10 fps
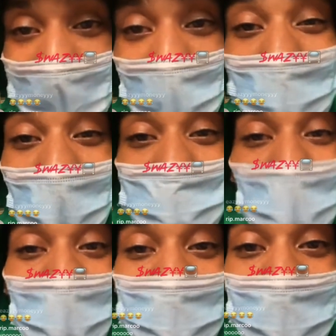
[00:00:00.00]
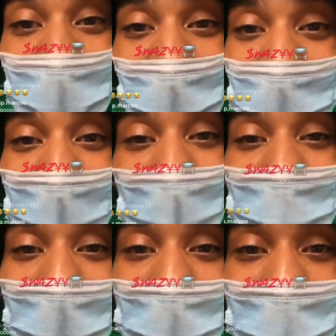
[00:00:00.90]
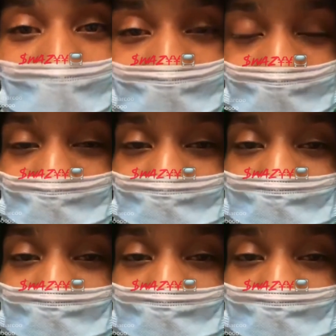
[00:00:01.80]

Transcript: I'm not trying to fight. I'm not nothing.